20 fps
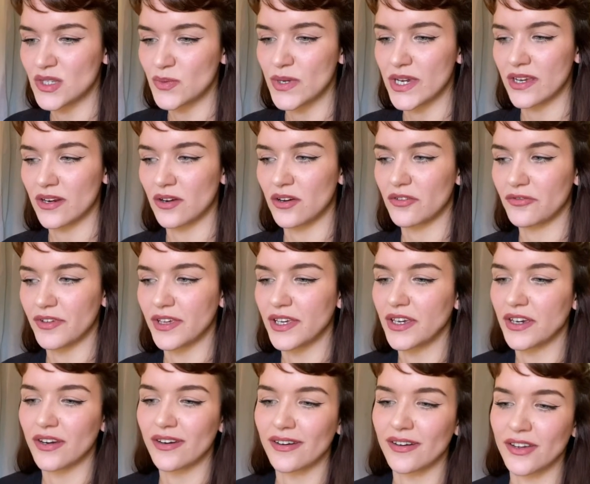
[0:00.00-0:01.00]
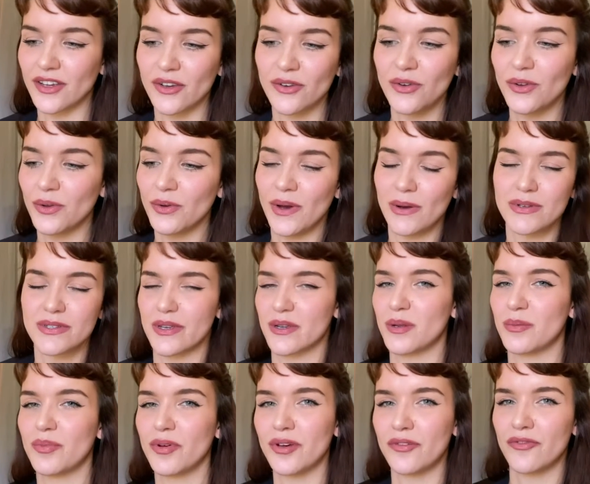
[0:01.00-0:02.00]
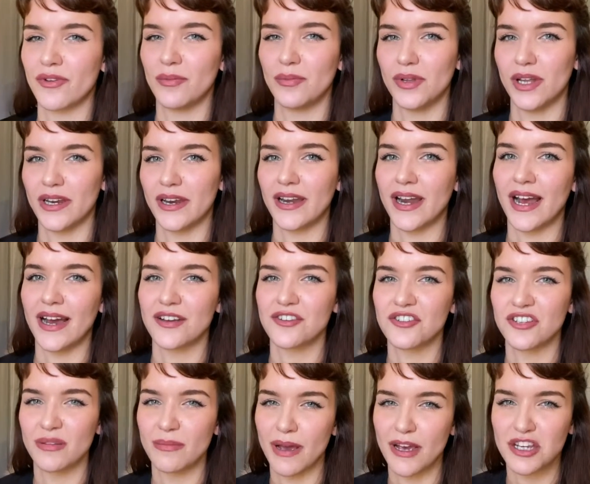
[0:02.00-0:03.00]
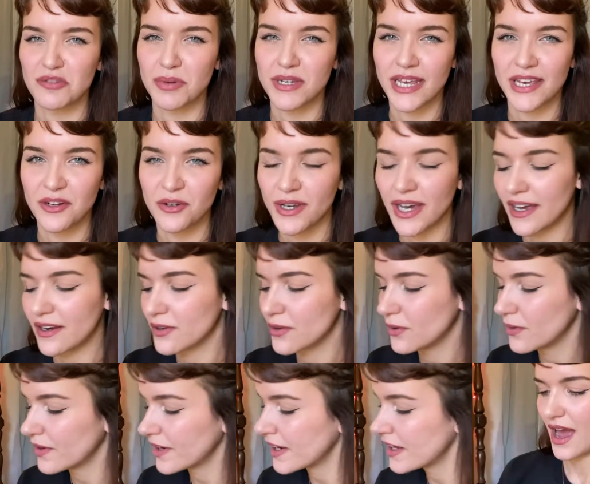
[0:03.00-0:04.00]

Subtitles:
we can all figure, you knew I was going to put From Blood and Ash in the mashed potato category.